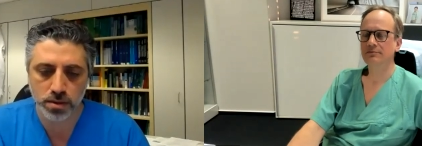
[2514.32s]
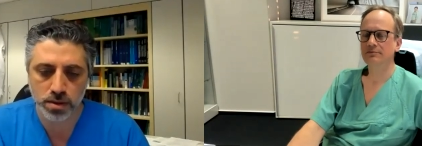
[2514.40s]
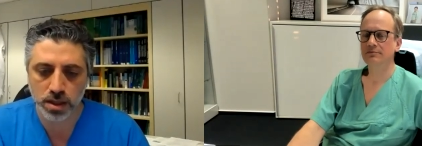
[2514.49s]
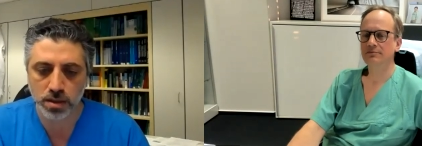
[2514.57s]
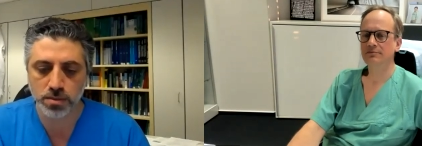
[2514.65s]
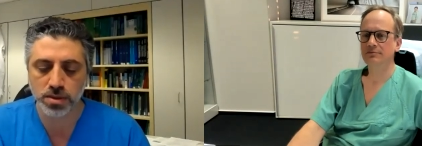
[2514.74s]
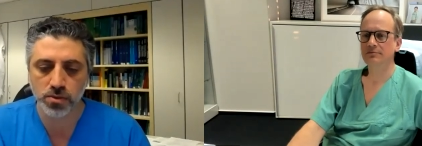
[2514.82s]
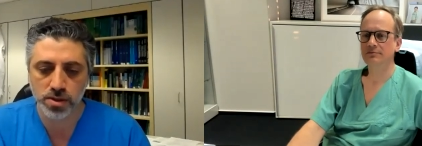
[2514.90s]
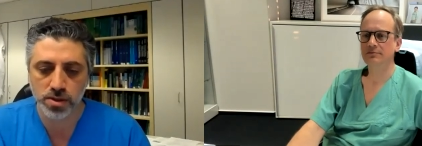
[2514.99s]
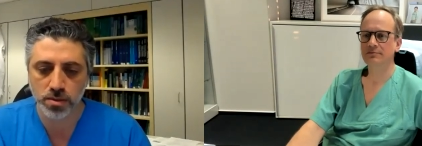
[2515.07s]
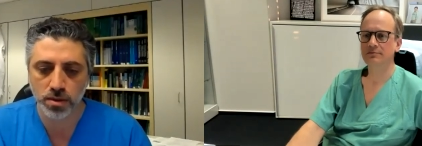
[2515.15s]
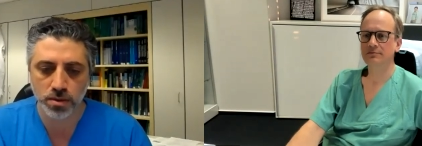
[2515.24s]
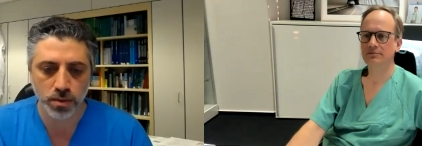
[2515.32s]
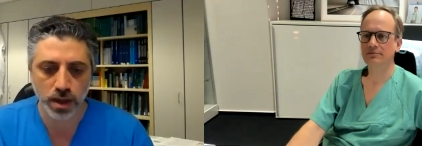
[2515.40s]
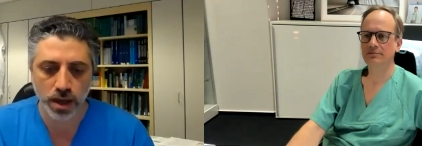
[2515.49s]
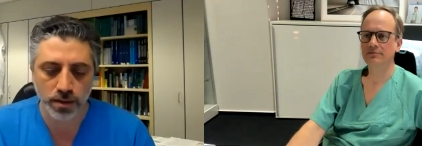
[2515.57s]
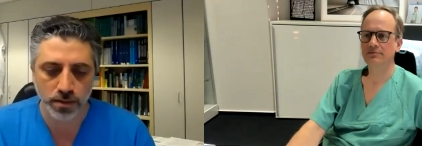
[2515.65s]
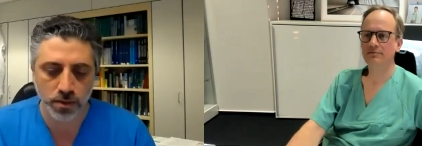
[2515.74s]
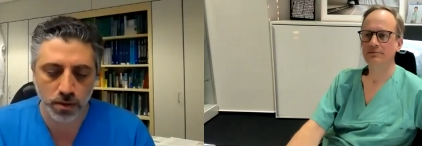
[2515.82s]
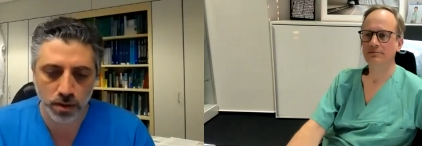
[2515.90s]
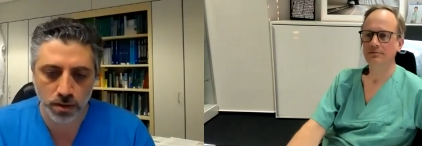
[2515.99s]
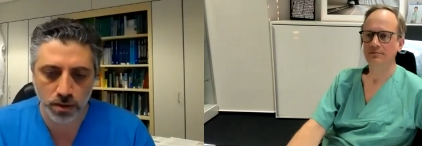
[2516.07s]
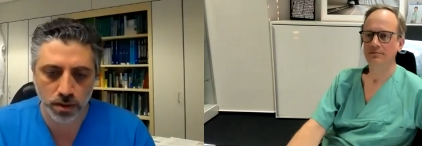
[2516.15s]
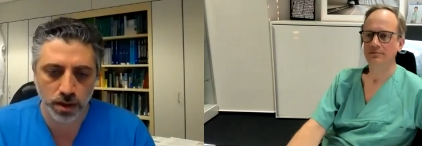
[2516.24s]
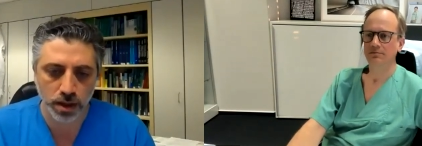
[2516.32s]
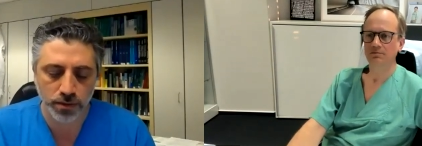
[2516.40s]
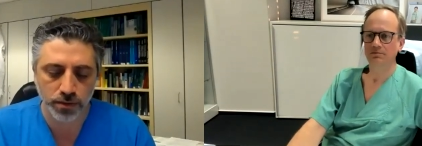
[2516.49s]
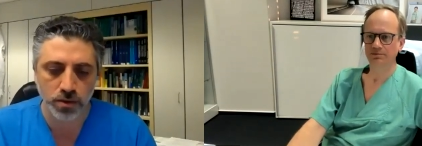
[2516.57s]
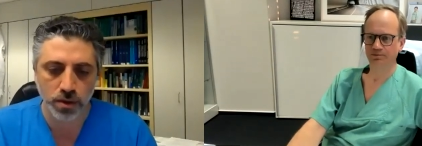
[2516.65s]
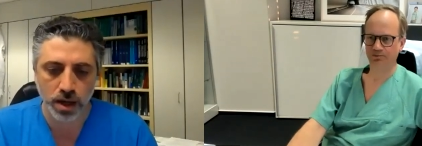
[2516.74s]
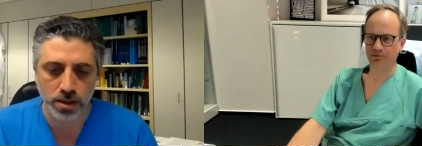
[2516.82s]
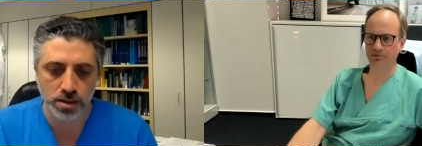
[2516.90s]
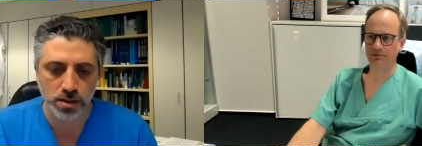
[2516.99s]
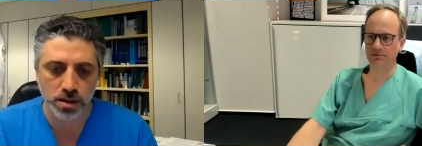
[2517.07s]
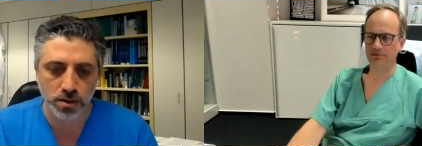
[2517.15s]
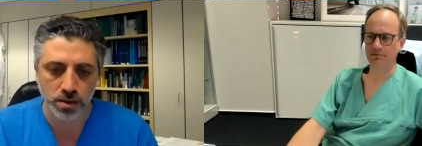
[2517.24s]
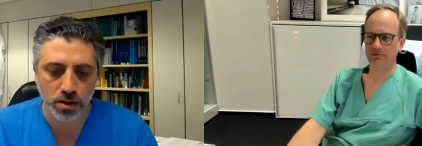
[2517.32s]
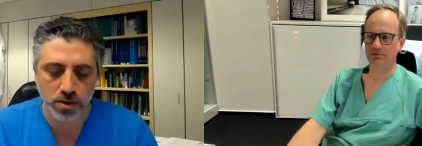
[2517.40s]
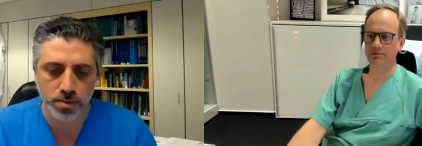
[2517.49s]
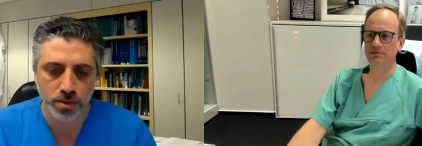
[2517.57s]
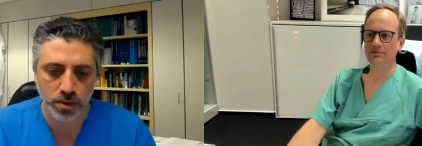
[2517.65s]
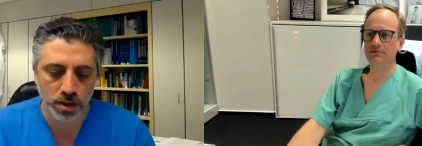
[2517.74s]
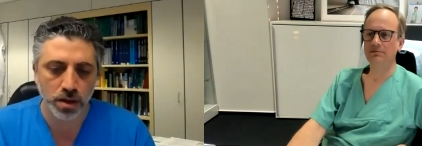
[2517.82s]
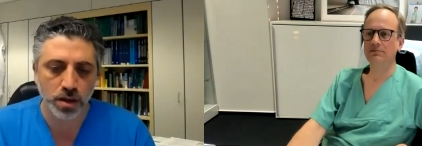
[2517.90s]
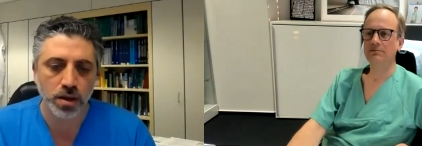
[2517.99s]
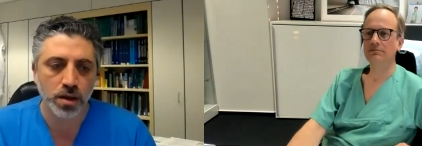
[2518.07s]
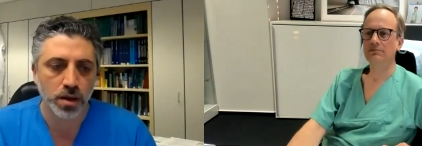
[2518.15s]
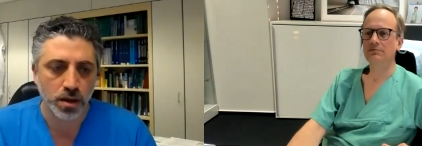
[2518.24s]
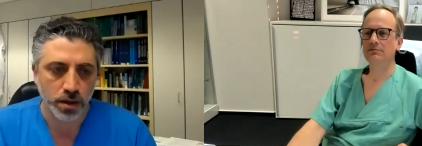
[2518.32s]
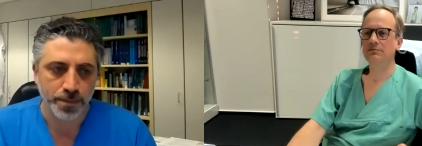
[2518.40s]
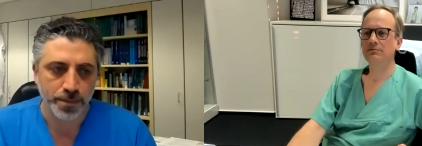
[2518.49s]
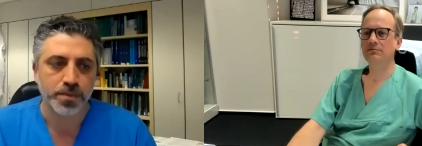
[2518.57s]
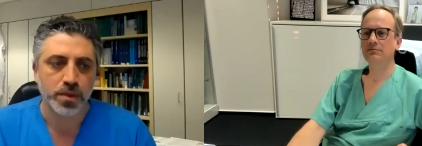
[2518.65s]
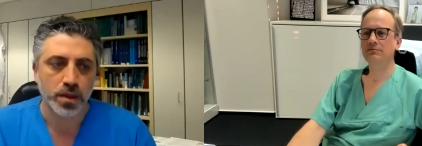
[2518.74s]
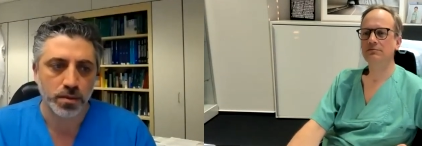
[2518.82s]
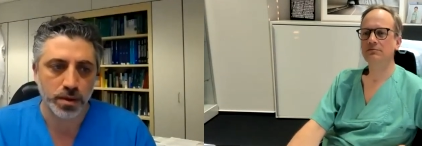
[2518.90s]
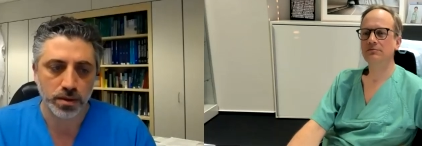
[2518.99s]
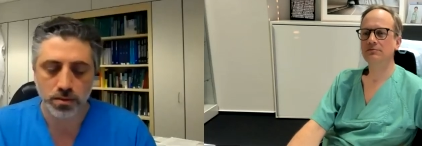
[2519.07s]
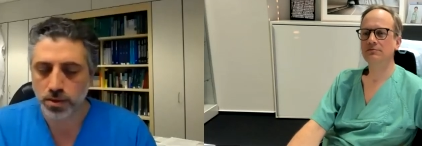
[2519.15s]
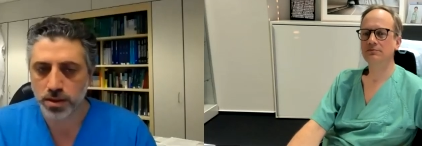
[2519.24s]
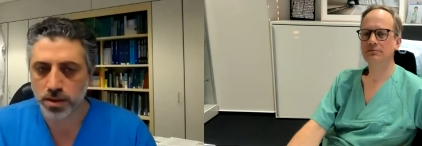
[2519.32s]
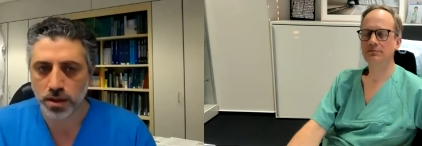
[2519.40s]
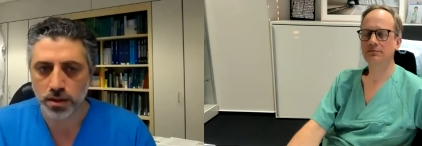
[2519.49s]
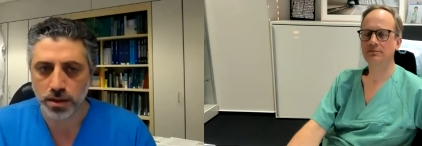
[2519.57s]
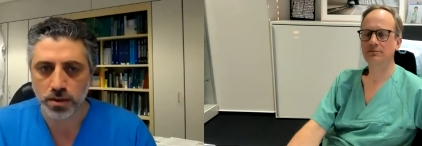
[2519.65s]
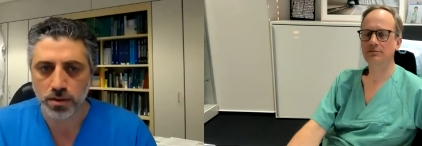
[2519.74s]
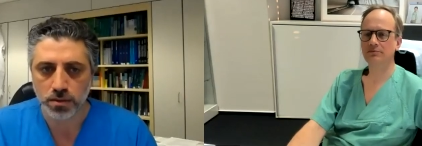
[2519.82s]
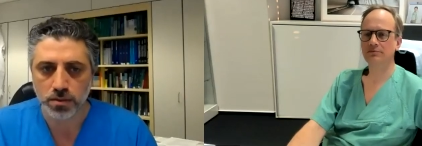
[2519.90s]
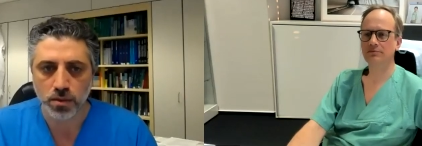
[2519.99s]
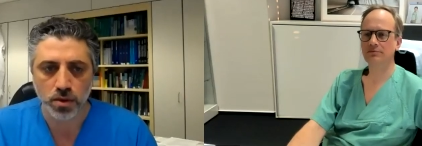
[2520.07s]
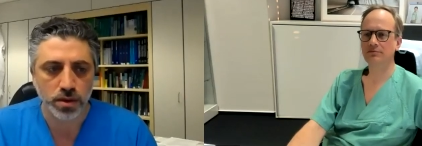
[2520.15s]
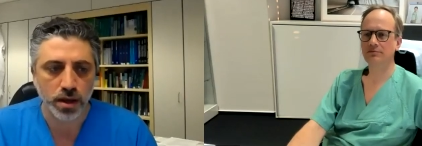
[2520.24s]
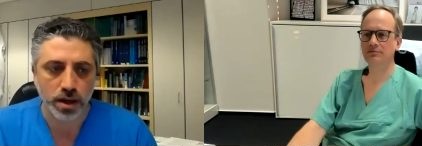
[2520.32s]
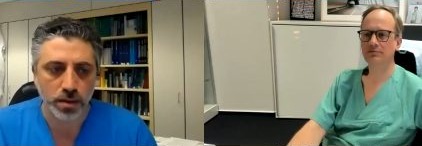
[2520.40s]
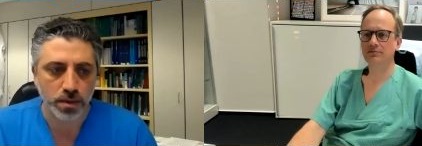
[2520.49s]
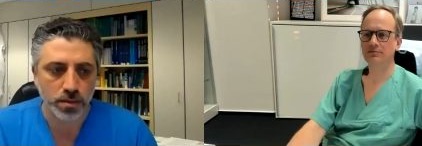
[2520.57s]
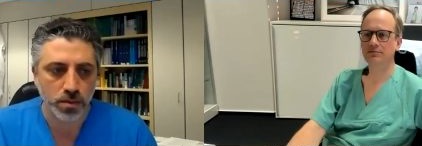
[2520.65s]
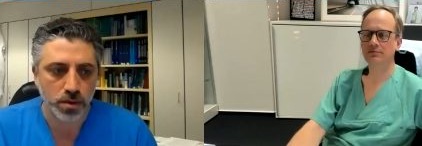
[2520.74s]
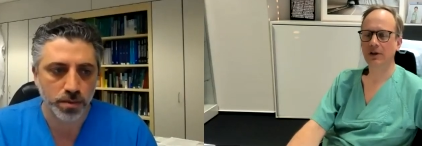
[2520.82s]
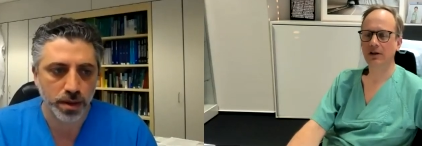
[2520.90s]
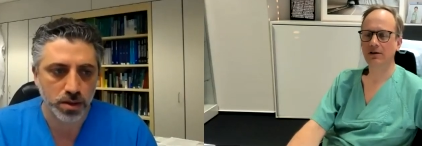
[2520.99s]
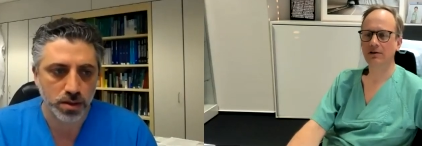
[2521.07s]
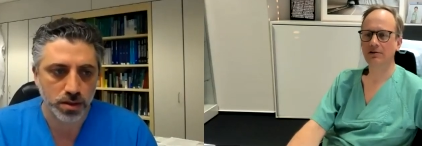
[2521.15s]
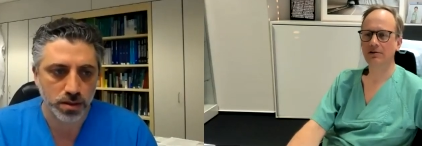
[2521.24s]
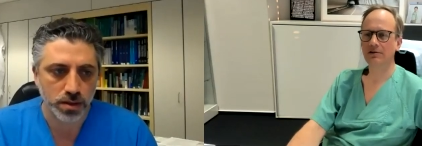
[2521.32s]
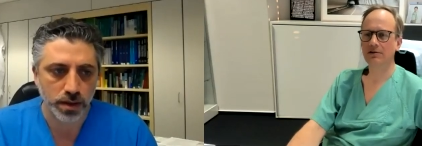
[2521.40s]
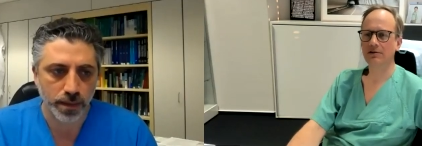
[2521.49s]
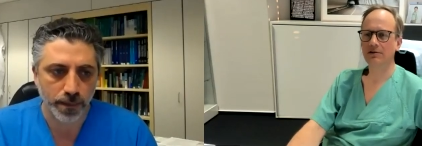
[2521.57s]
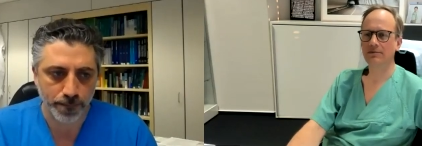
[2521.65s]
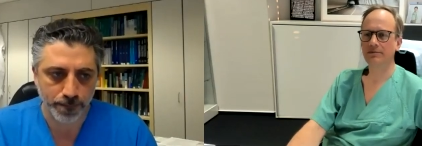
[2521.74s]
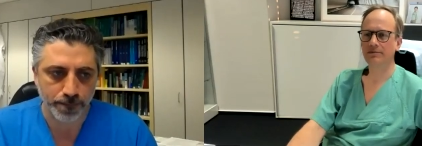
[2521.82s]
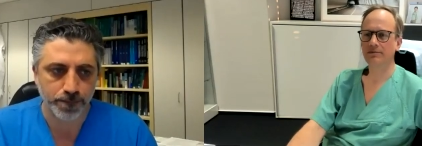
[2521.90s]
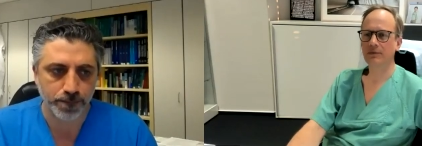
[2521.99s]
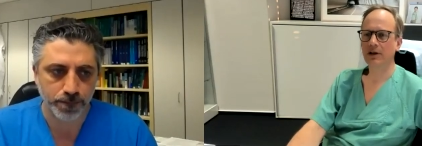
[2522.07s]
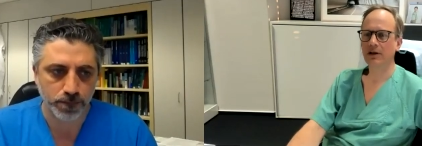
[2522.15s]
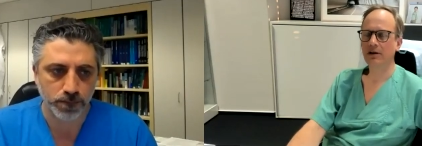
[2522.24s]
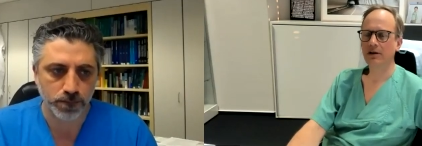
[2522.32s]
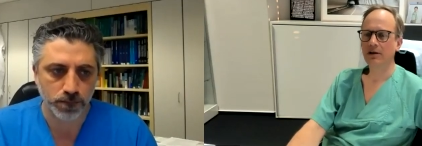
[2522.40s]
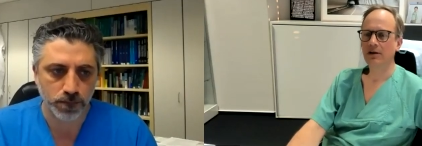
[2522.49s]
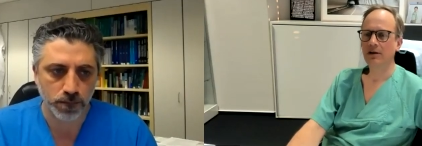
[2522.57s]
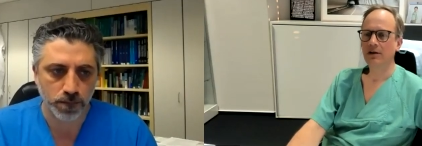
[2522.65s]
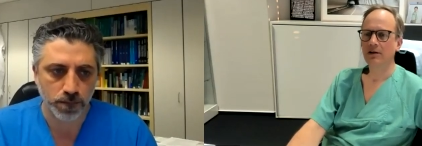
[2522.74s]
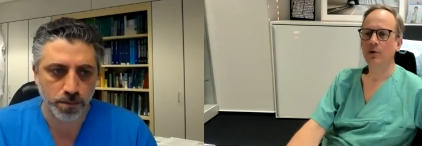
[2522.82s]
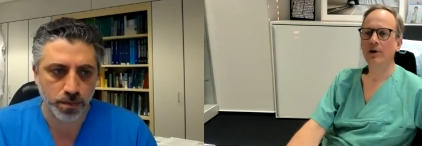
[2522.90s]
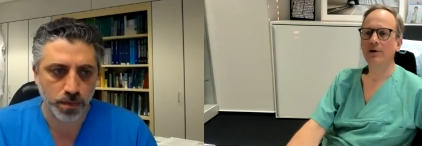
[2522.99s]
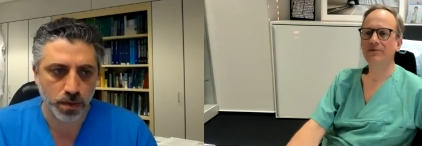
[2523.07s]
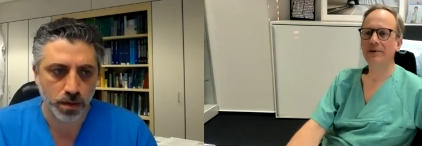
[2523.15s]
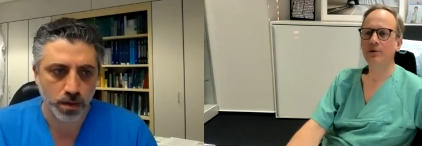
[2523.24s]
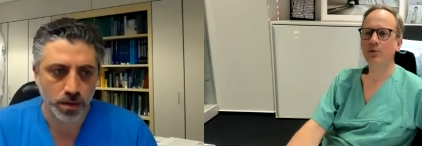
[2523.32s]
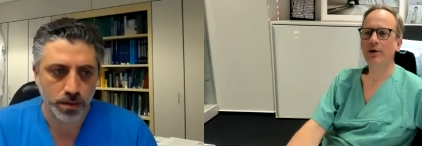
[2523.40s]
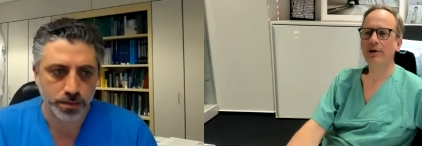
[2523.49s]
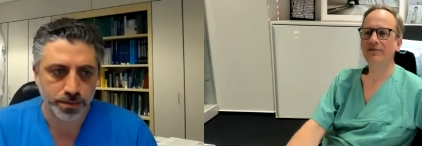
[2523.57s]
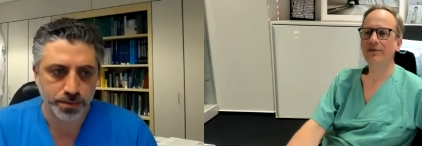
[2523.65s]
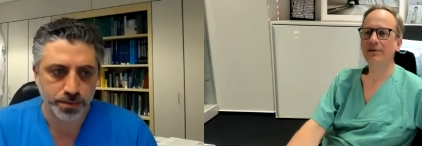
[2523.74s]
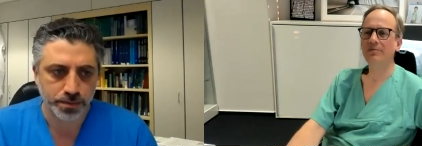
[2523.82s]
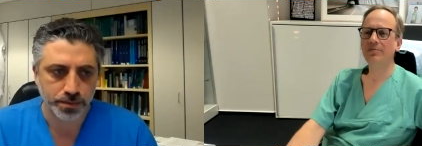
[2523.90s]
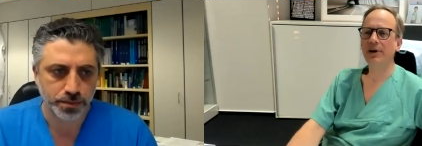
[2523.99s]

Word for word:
Speaker 1: seems reasonable. We have only a few cases here in Augsburg but we still need more time and more patience. Yeah.
Speaker 2: Now, if uh, what if a